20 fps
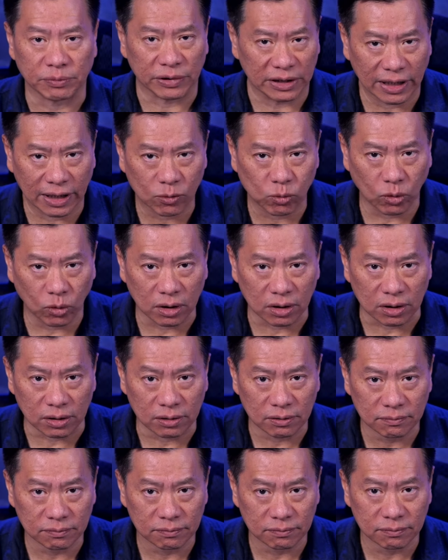Be like
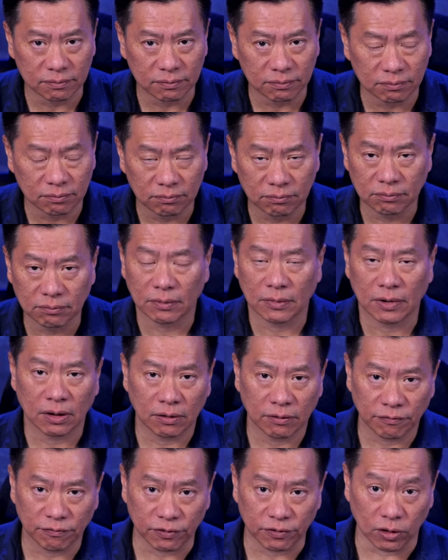water.
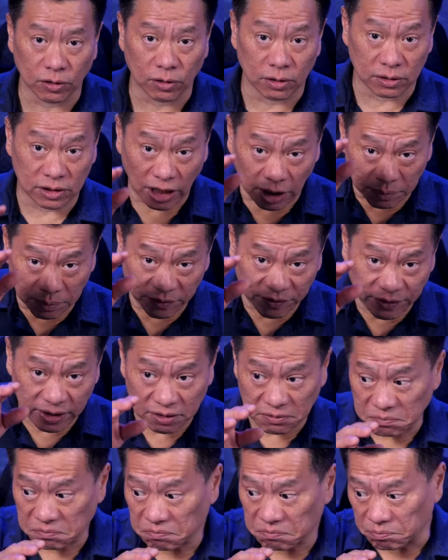Flow on top of
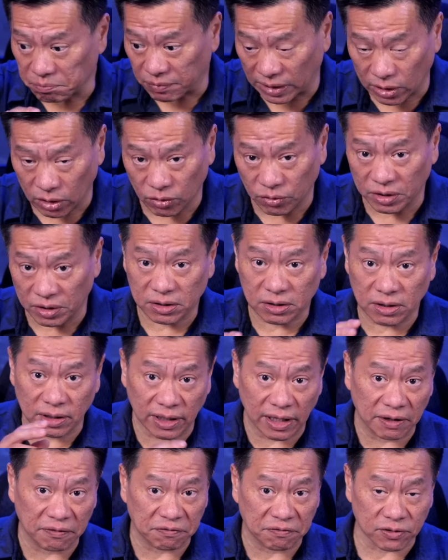it, below it,
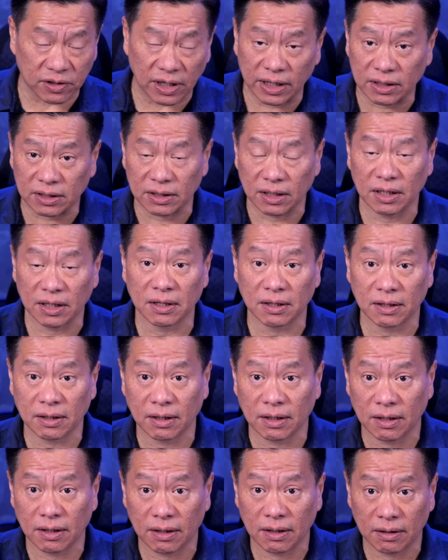left, right.
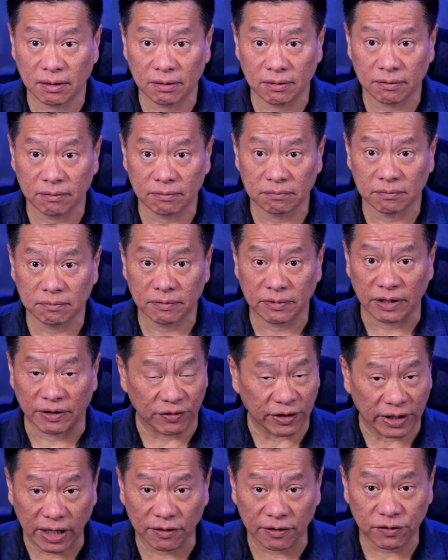If you